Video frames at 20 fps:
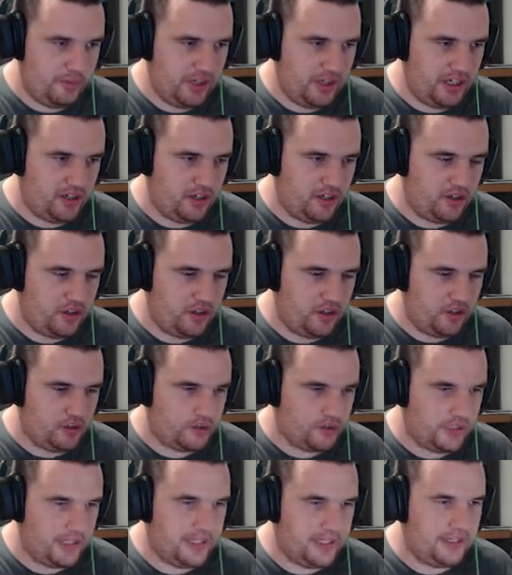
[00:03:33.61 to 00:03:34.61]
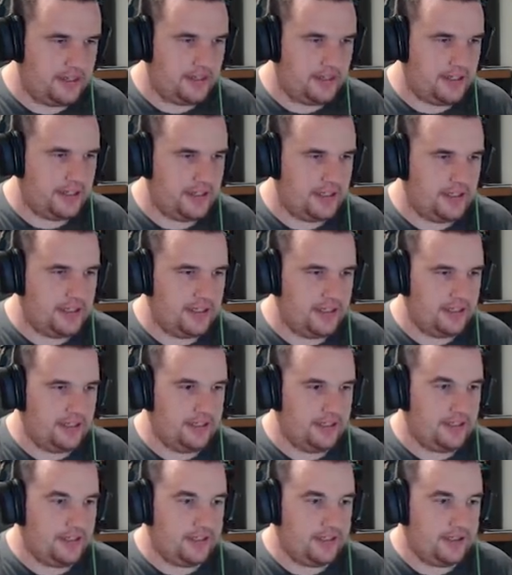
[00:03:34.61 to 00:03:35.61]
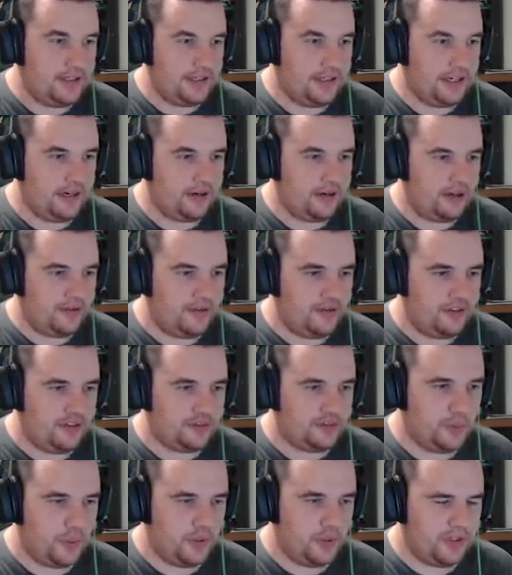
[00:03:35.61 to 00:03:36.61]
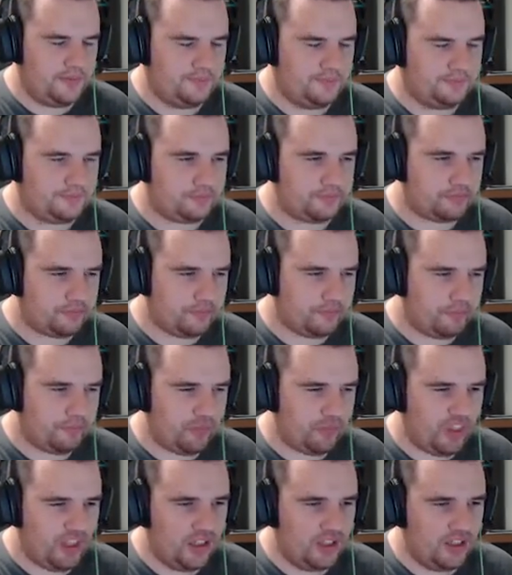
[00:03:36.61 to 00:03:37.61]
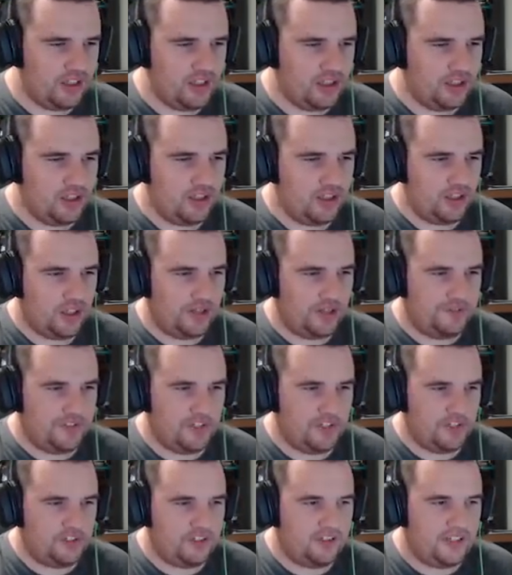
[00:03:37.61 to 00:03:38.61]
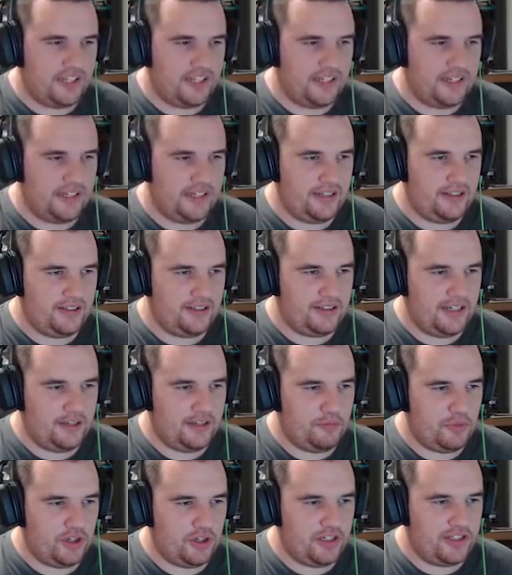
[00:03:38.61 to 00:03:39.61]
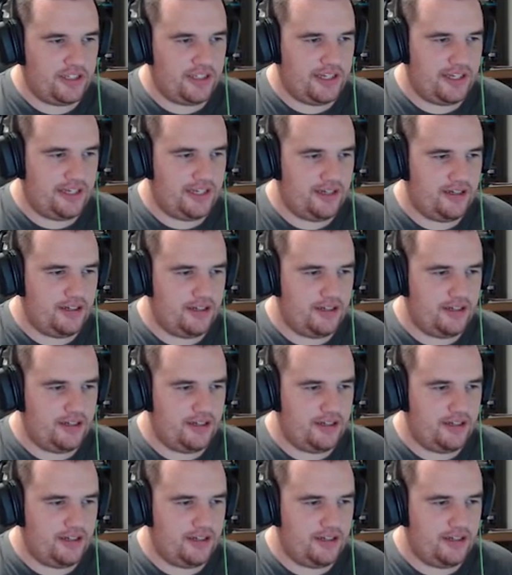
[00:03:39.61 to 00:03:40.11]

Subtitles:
a hole and an area for the spawner. I've chosen a 10 by 10,